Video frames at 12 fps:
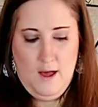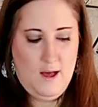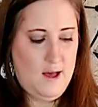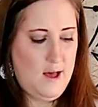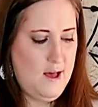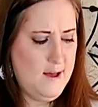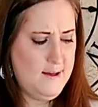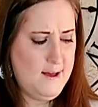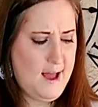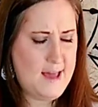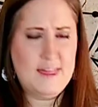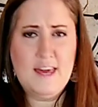
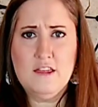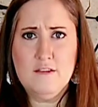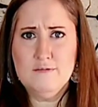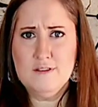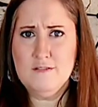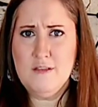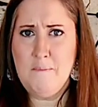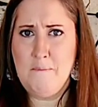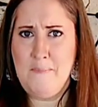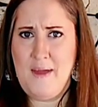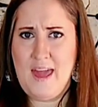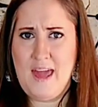I think those are
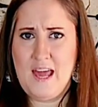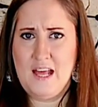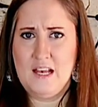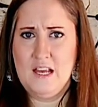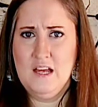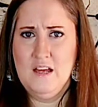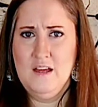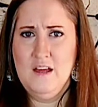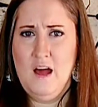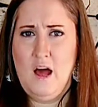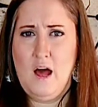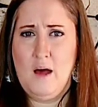the main
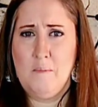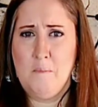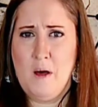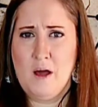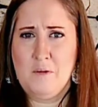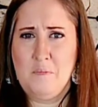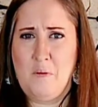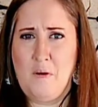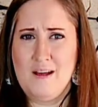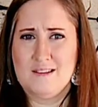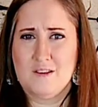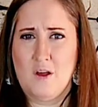mug
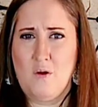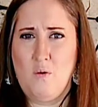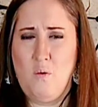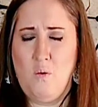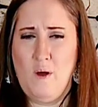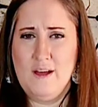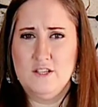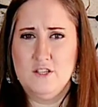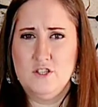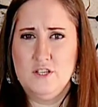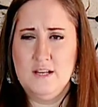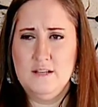press
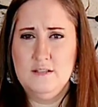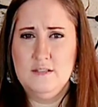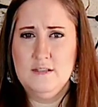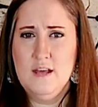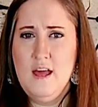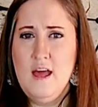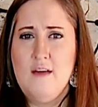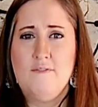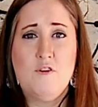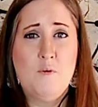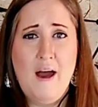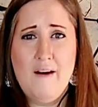questions. If
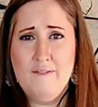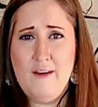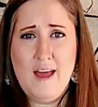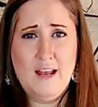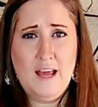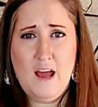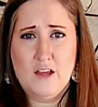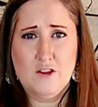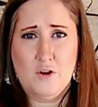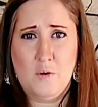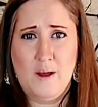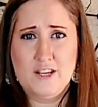you have any
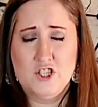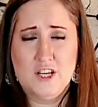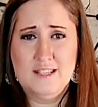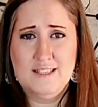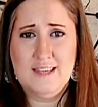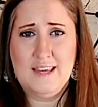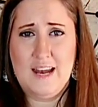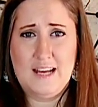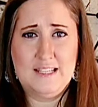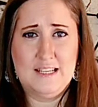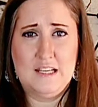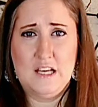other questions that
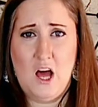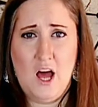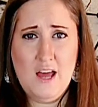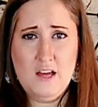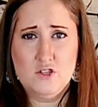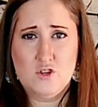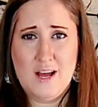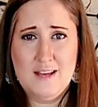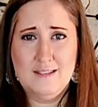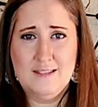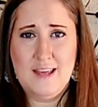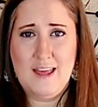I did not
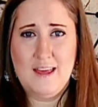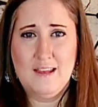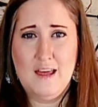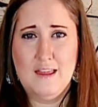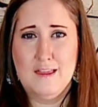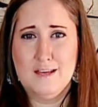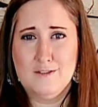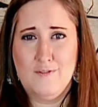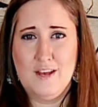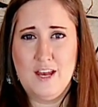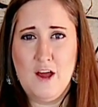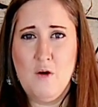address in this
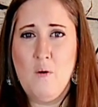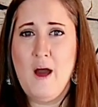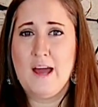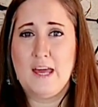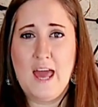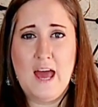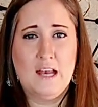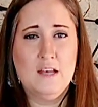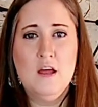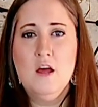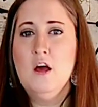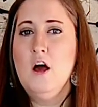video, again,